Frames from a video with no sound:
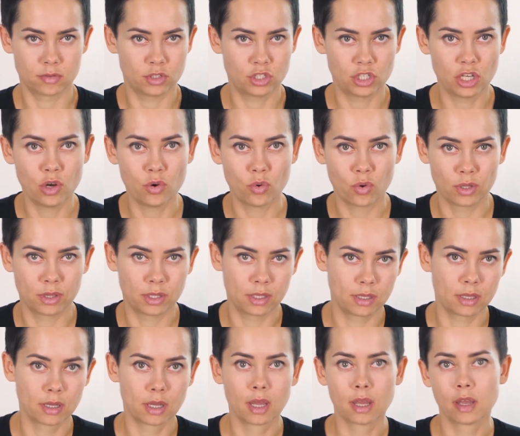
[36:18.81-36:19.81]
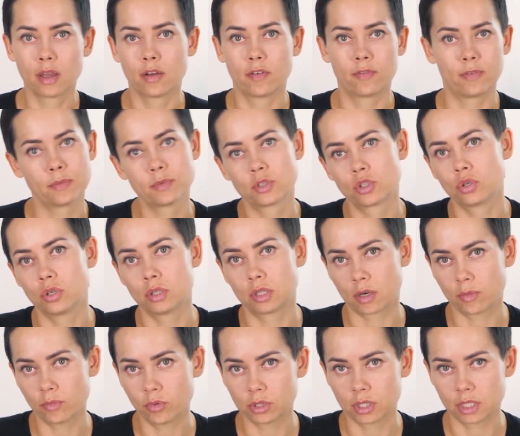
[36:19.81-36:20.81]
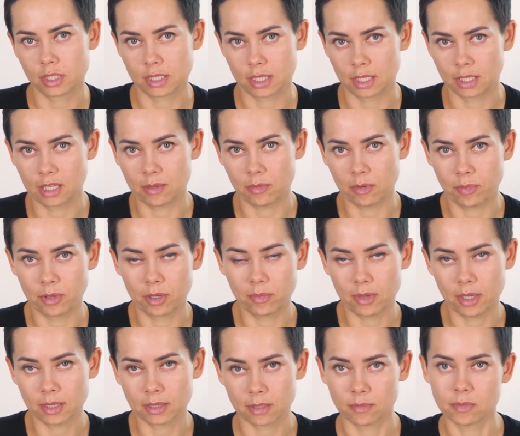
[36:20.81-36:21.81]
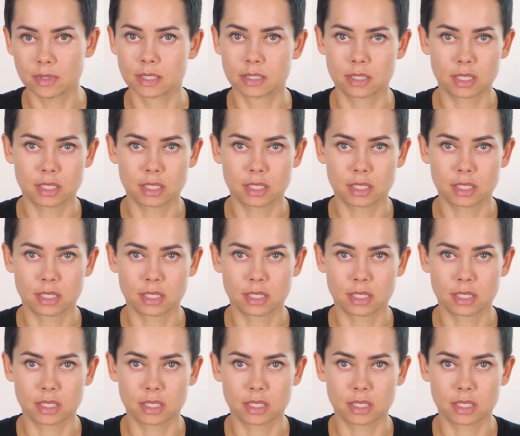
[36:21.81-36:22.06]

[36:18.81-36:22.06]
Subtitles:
maybe even the correctors since the beginning.